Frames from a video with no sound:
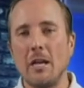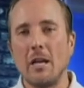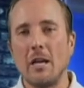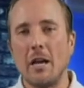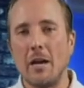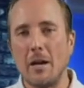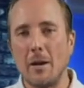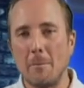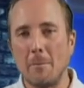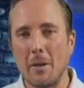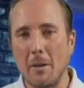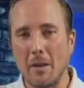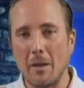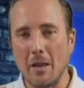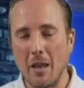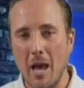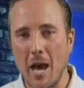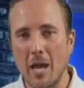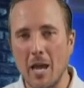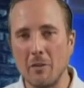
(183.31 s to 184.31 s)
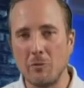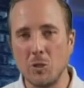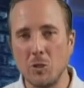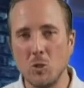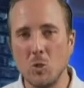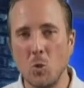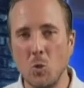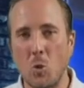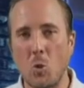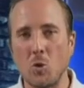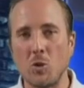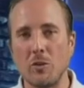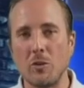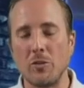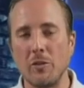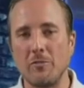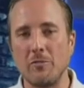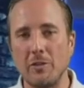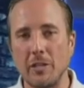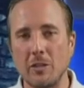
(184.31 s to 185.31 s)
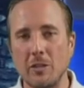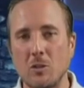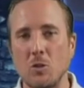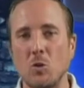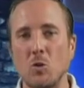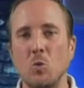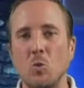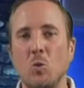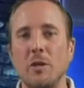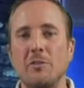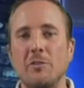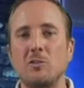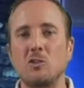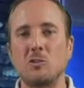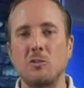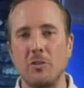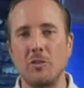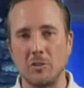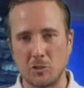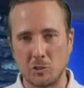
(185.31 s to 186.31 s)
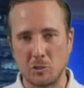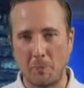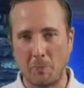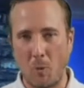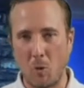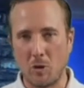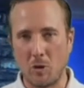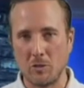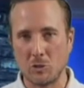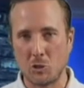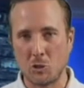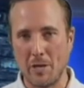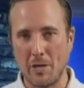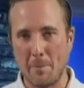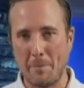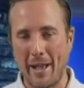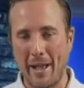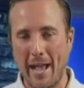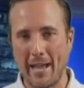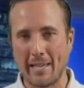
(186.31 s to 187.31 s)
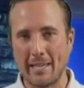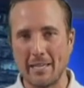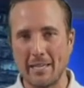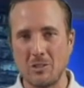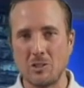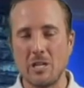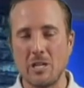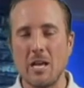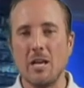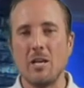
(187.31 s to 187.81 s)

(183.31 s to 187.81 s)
A lot of you who order the vehicle with the sport trim package,